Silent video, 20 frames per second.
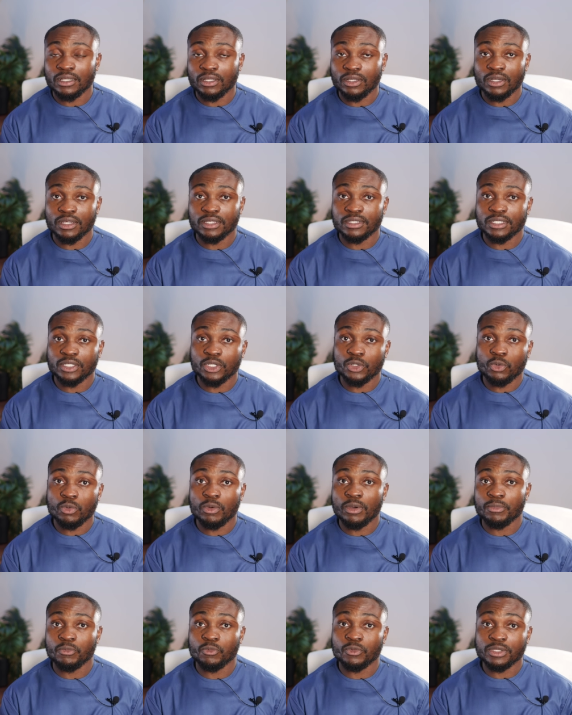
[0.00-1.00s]
got
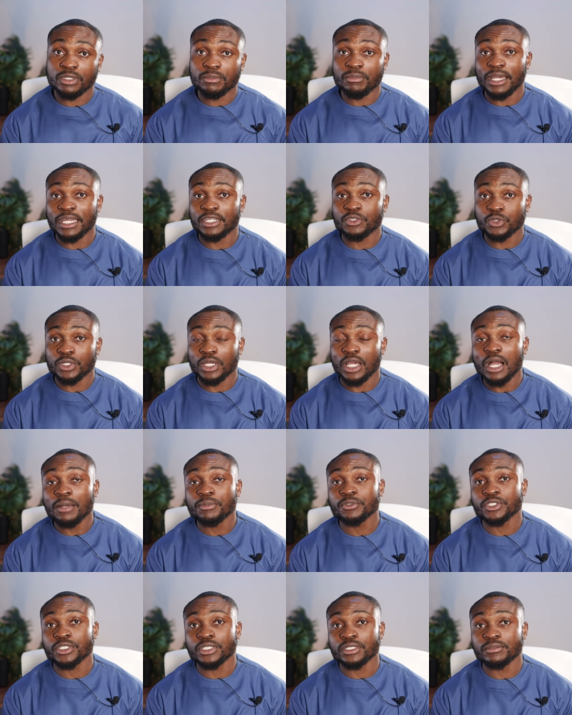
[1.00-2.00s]
equipped with the battery
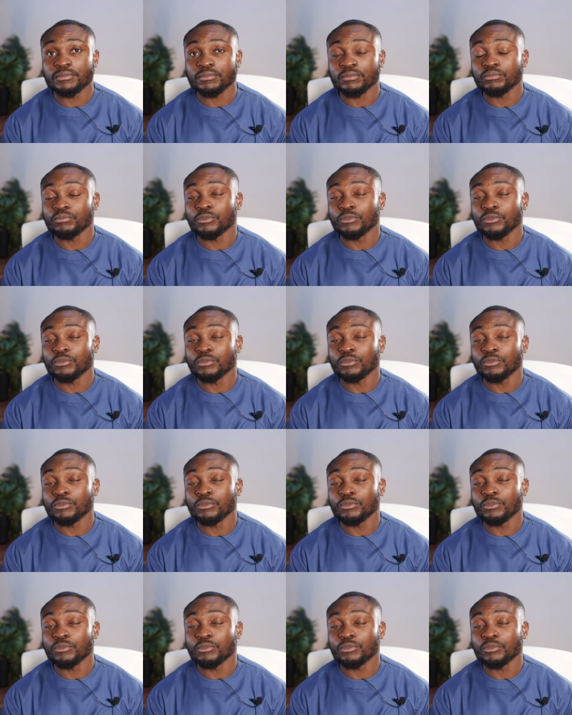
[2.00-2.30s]
option